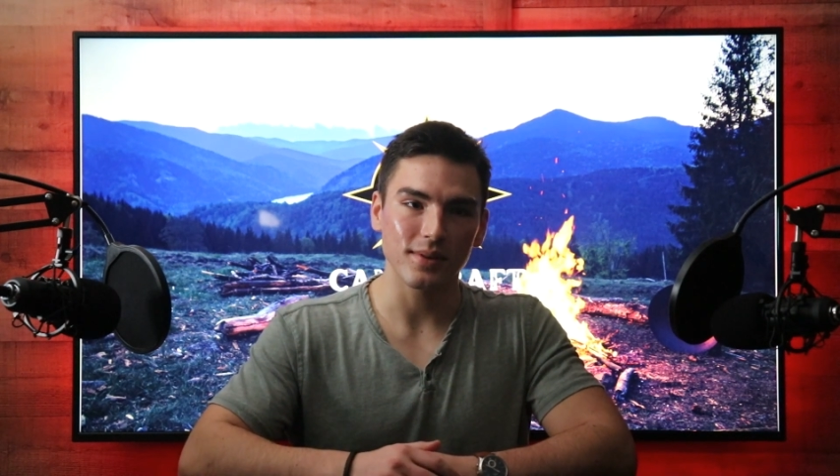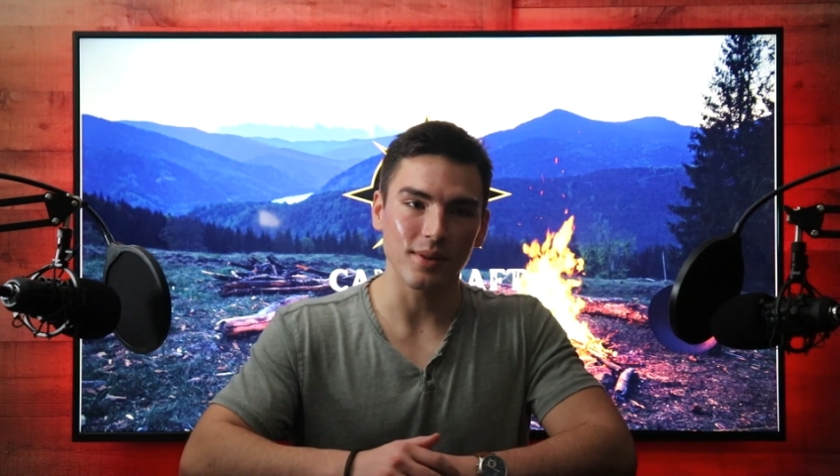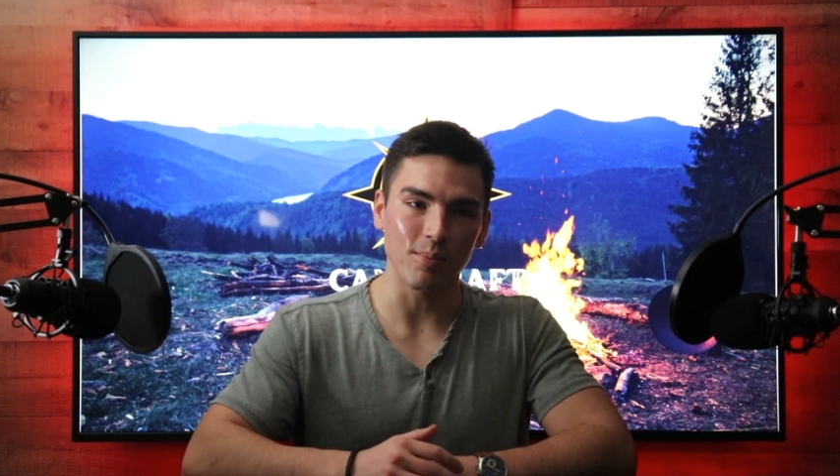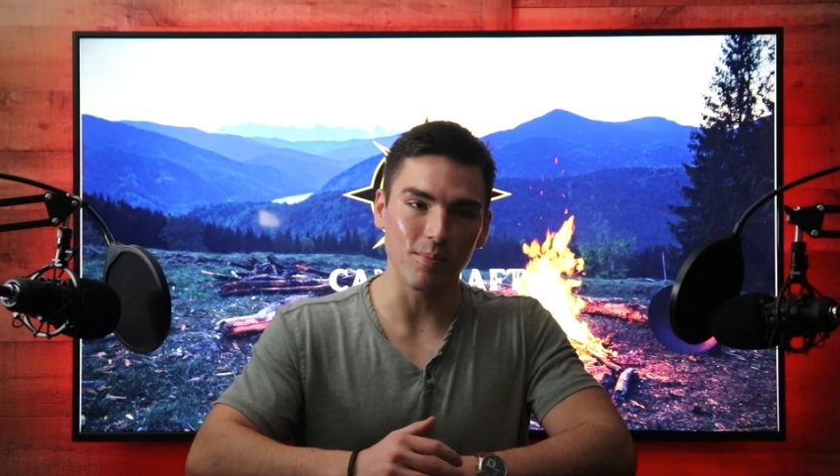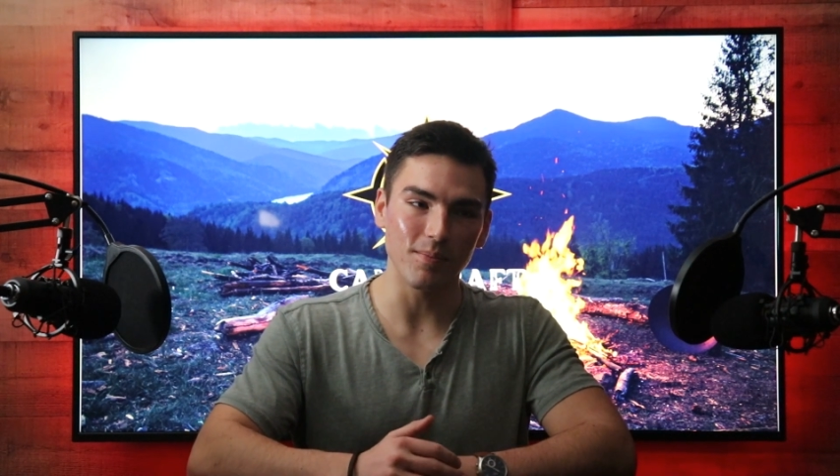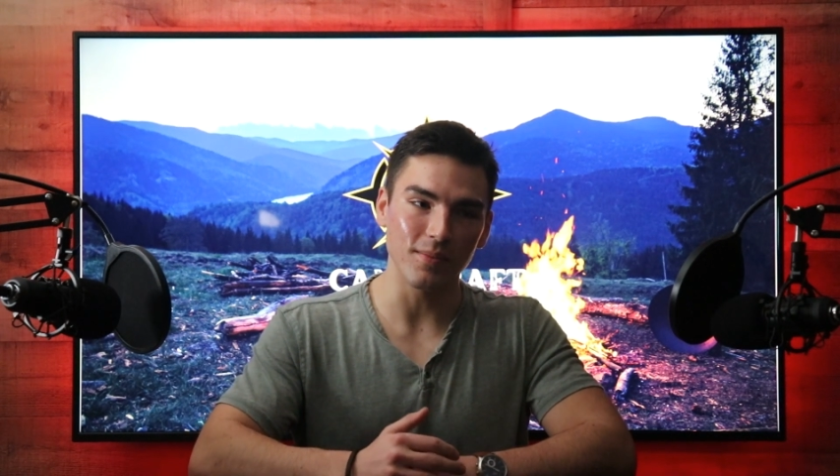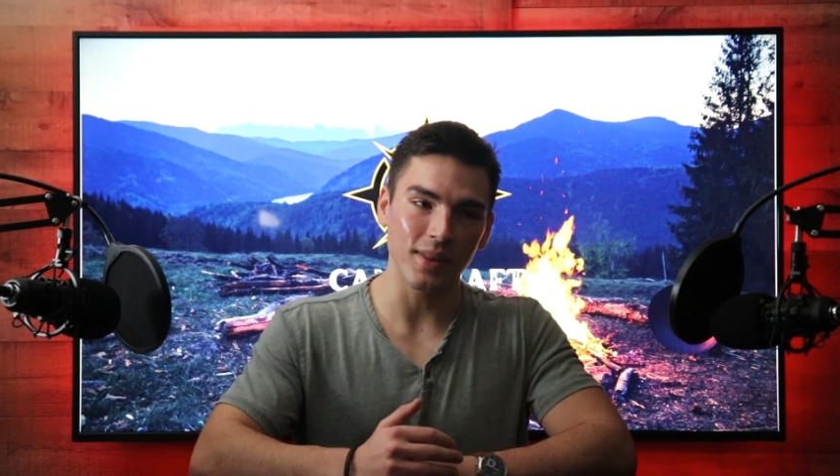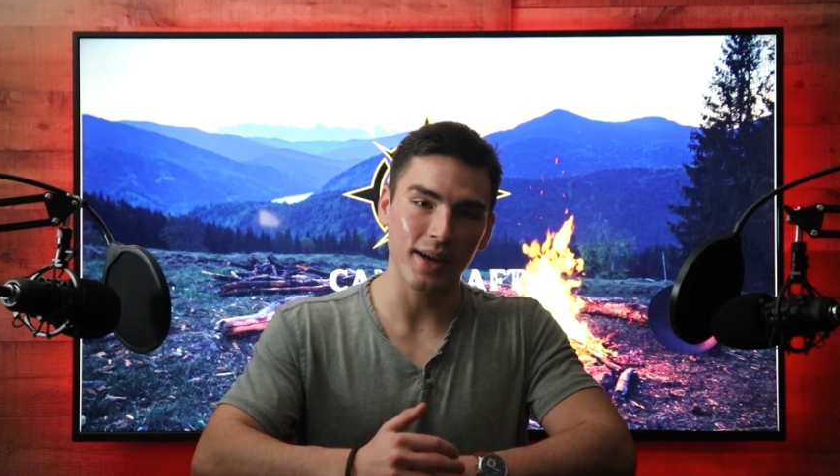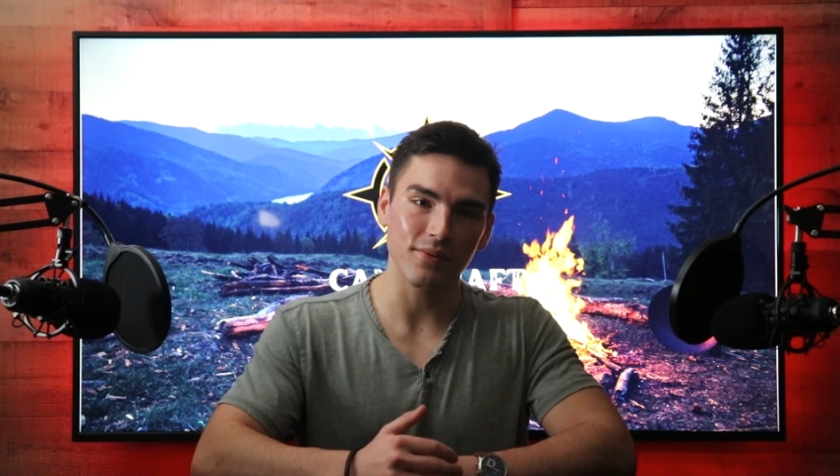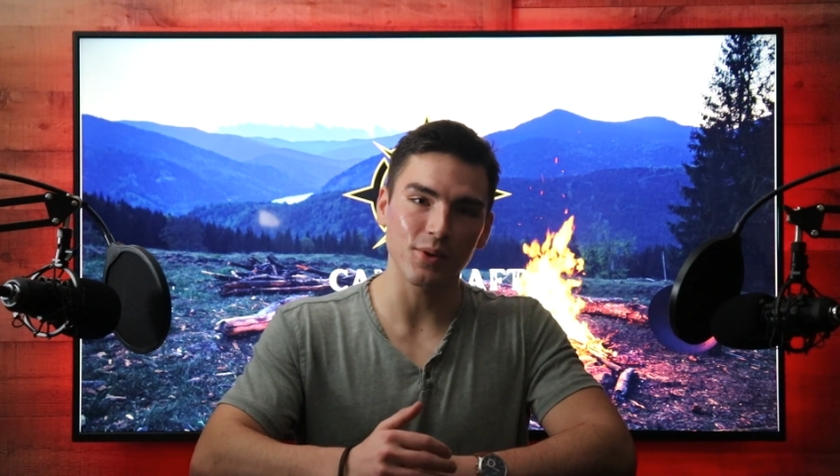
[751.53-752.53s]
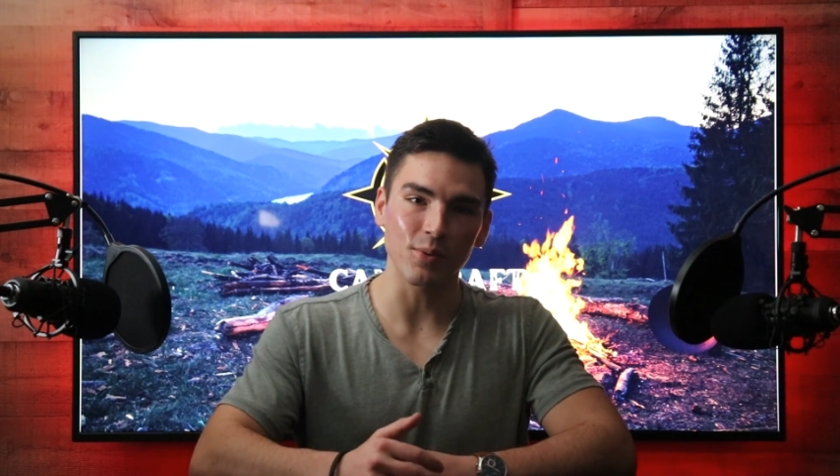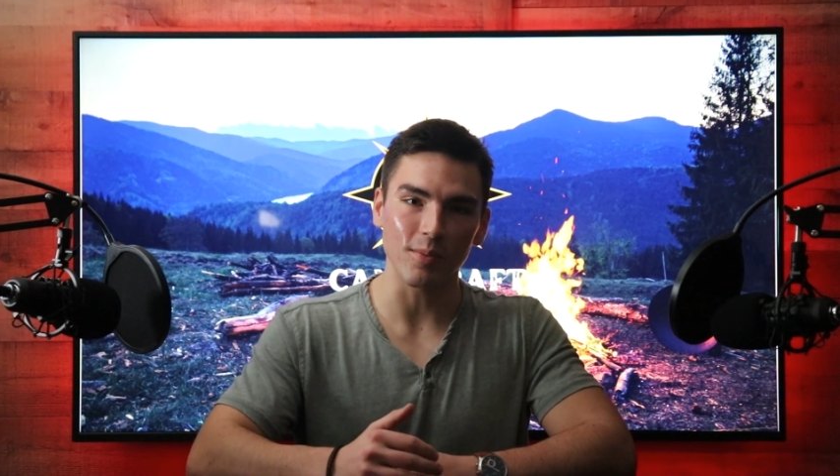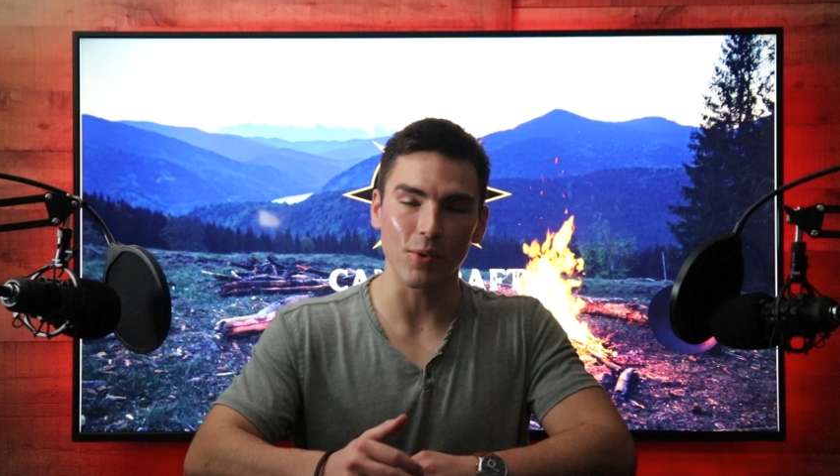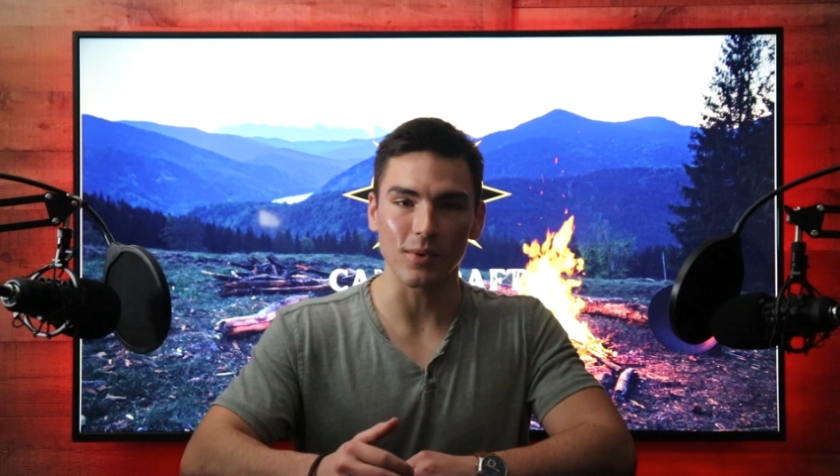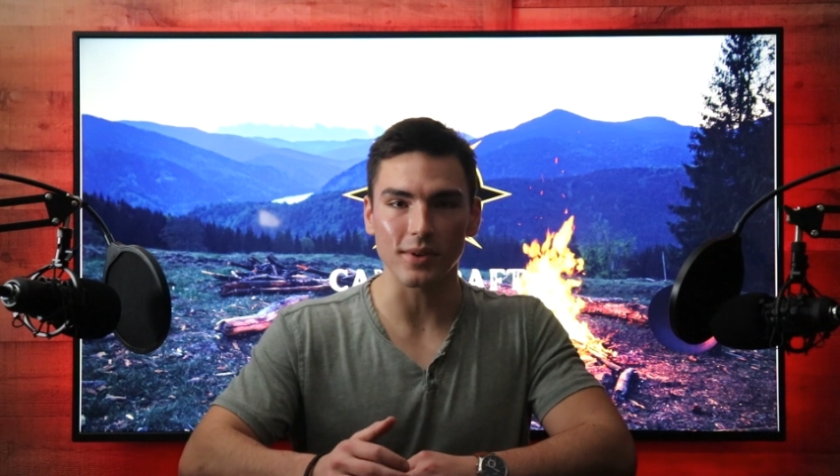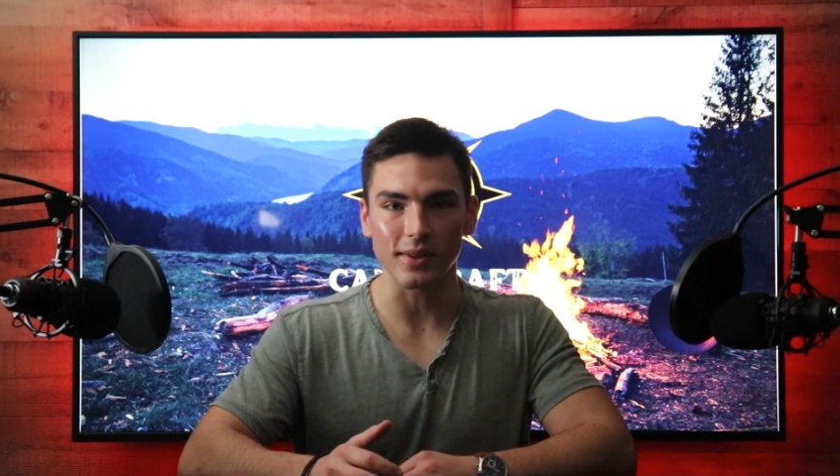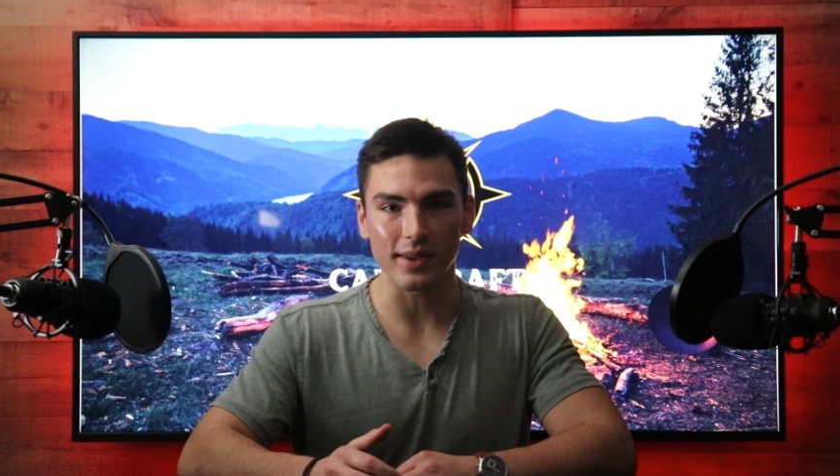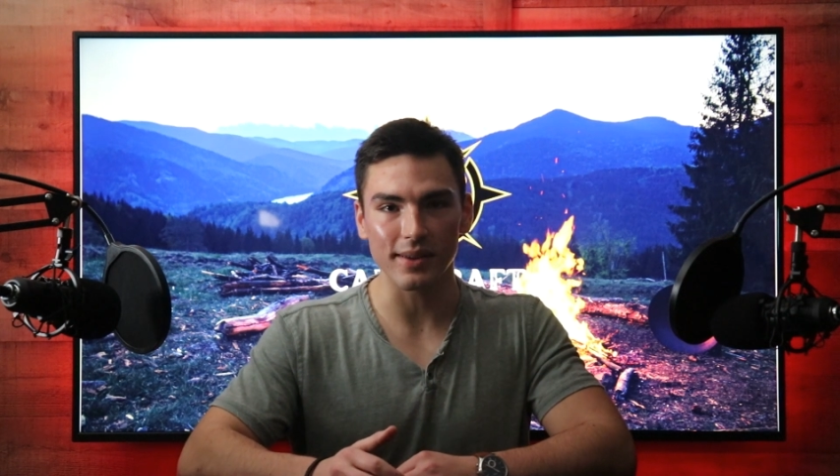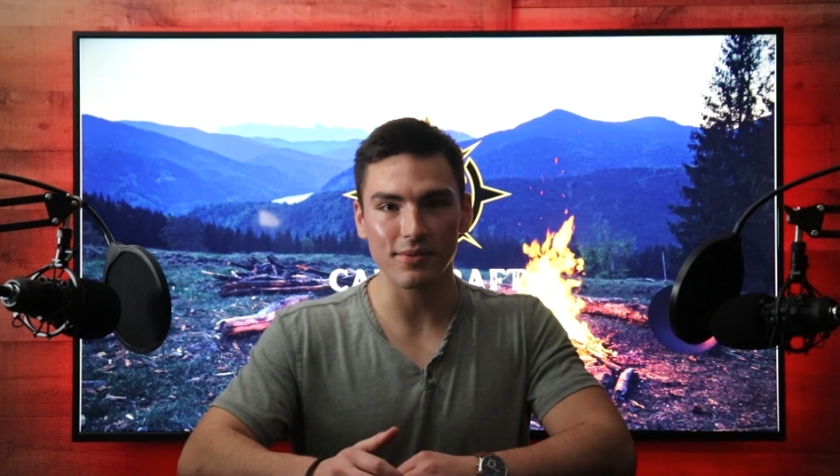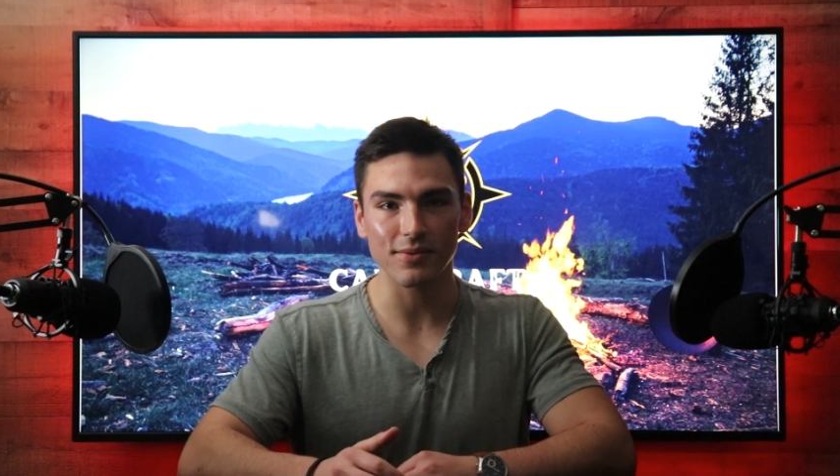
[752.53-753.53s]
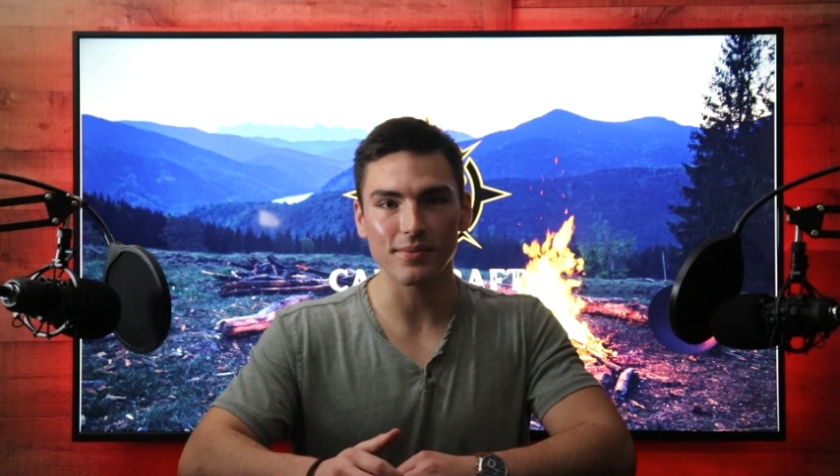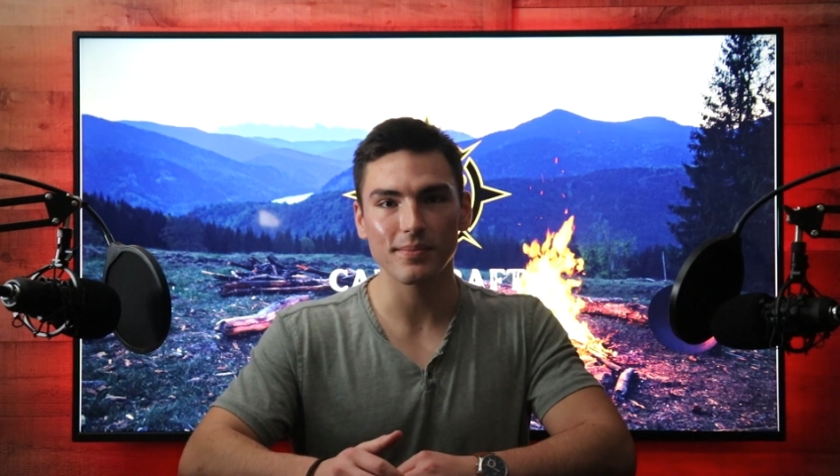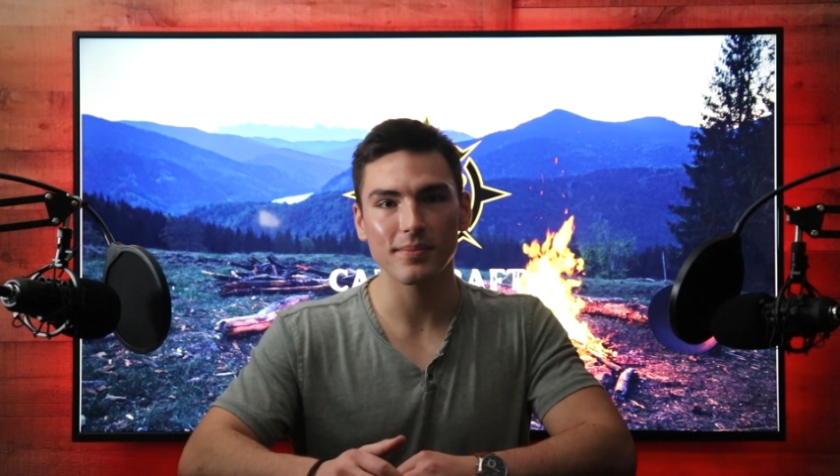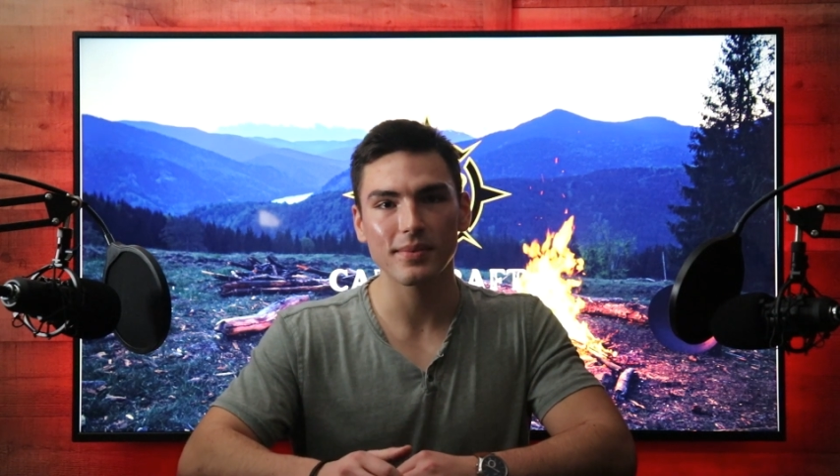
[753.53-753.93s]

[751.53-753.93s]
the life you were born to live,